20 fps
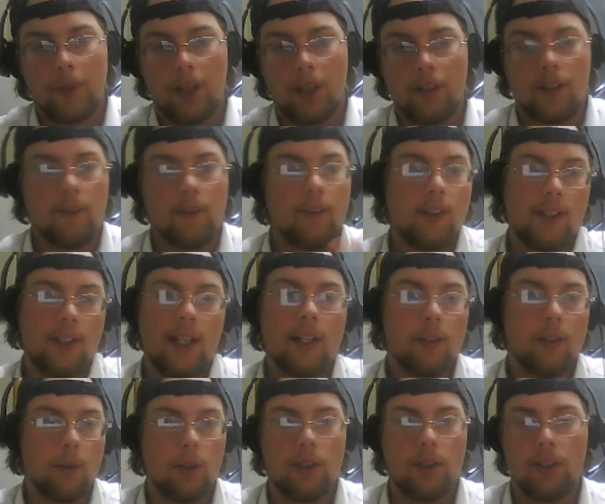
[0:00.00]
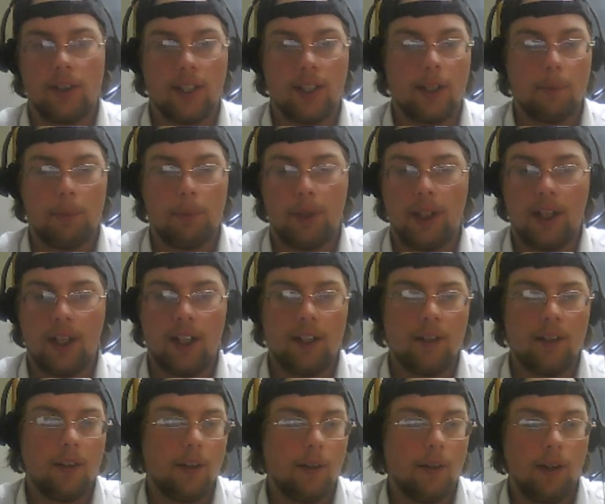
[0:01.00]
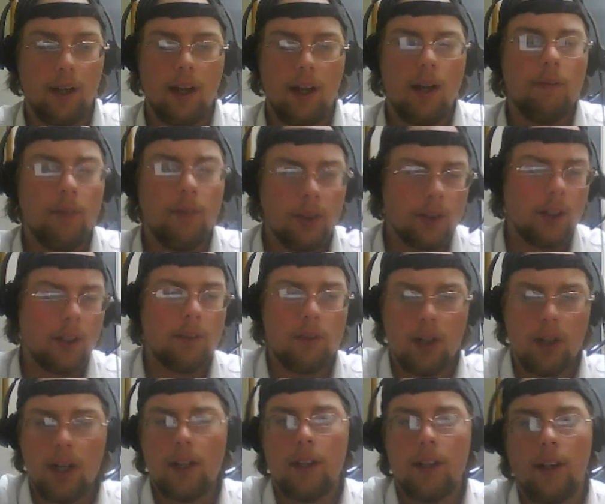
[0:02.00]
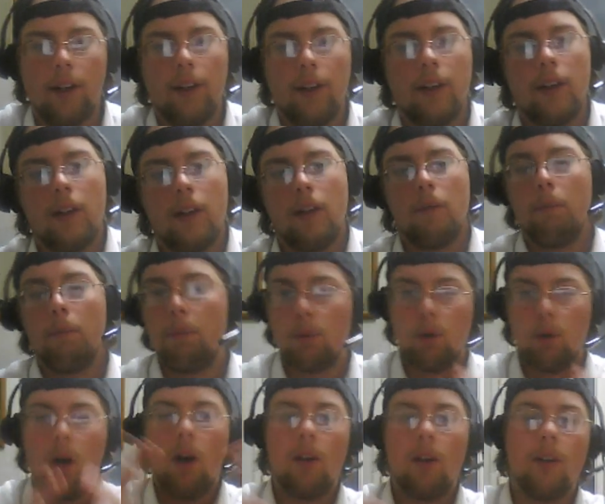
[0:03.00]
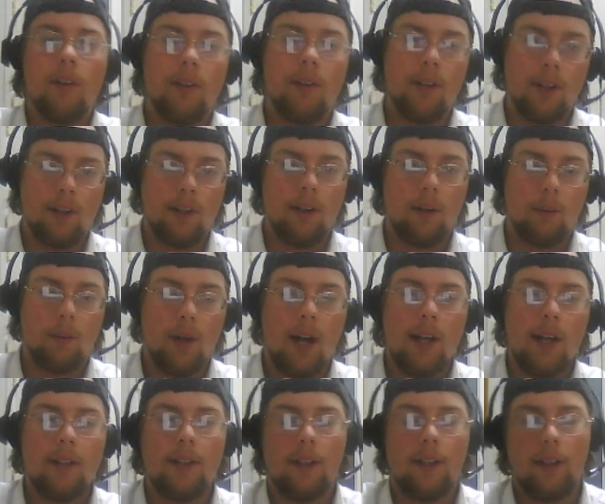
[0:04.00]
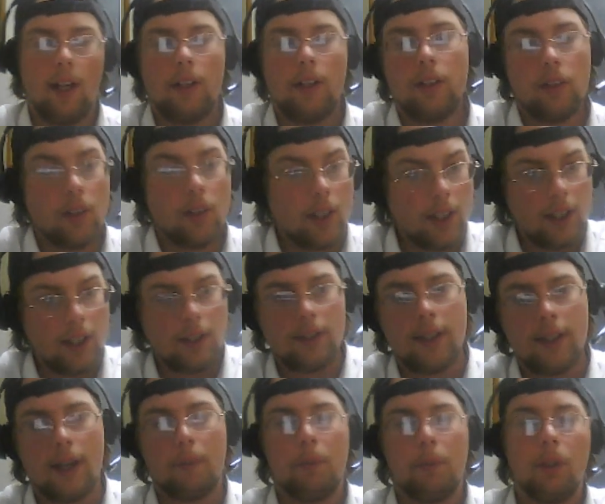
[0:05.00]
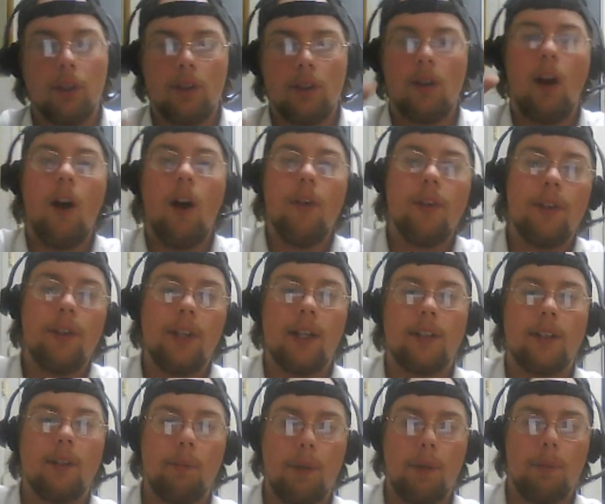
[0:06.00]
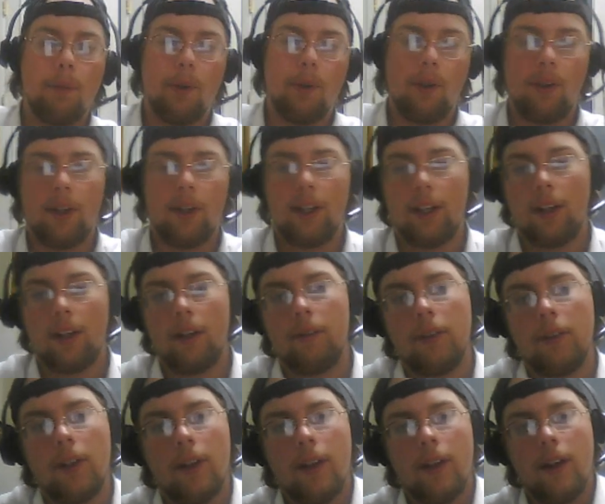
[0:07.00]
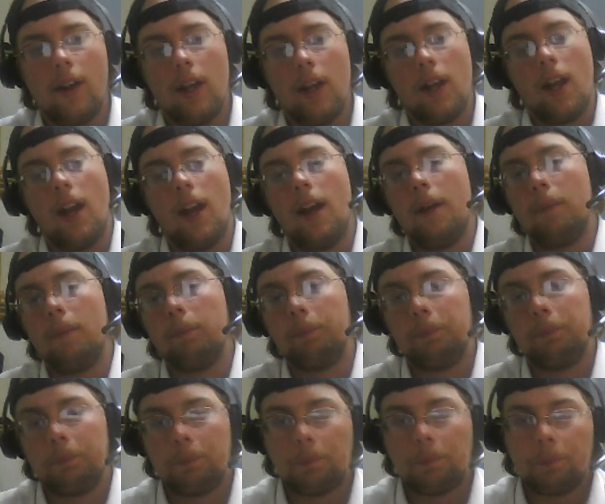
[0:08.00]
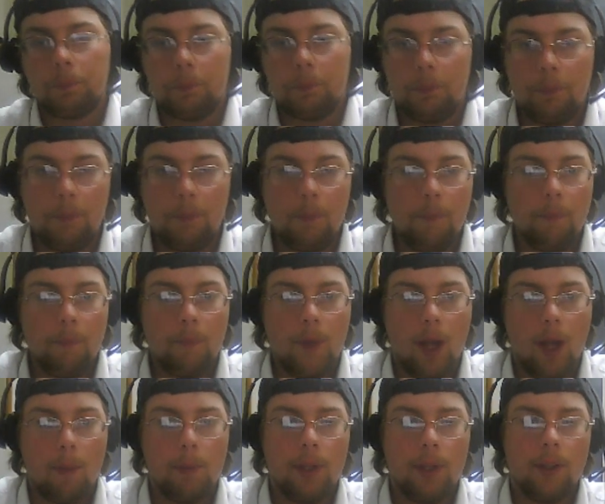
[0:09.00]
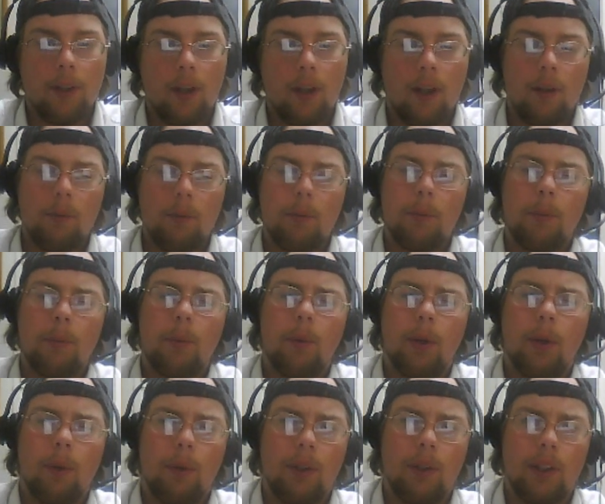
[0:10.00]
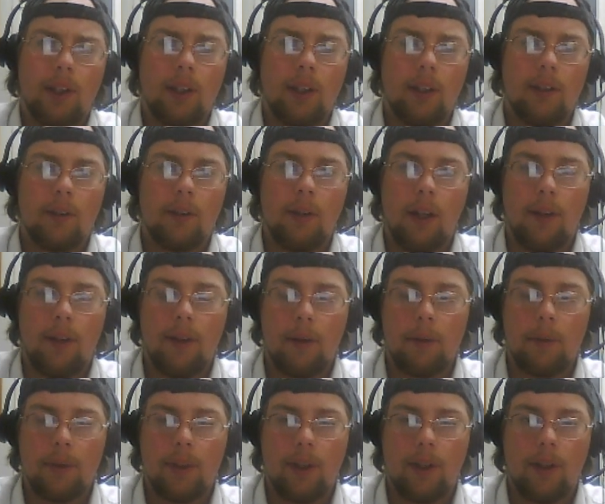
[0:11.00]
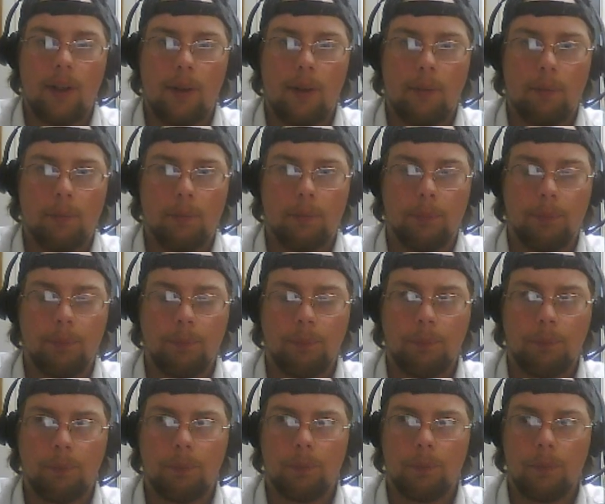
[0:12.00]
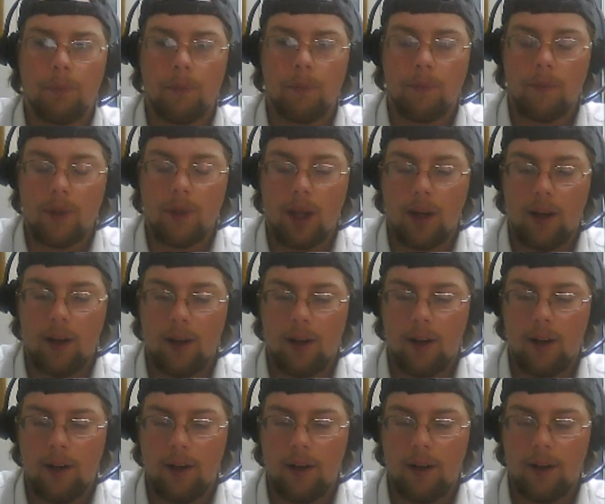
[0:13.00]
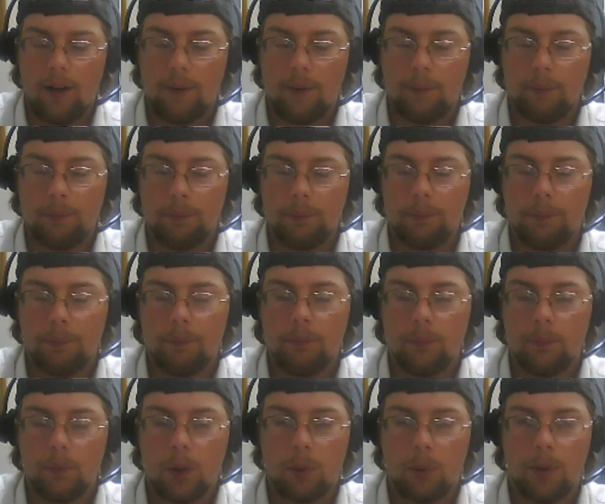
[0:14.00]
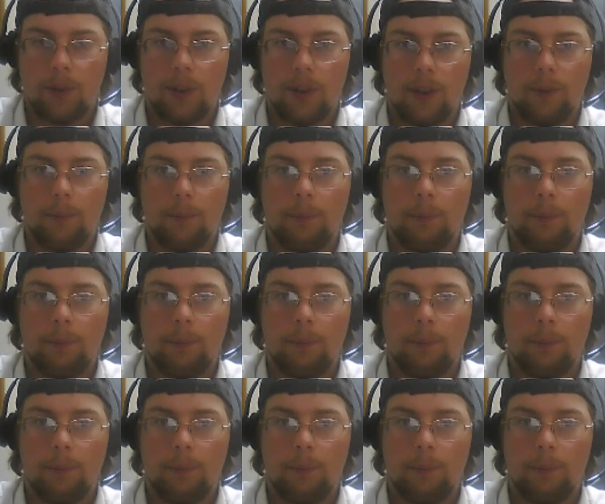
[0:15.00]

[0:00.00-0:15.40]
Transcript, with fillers: different tech choices they could play. You know, I, have looked, I've tried to broaden the horizon and not just look at his deck, but look at other decks that people are thinking of. And I mean, I don't remember where it was. I think it was, I think it was on um, uh, where was it?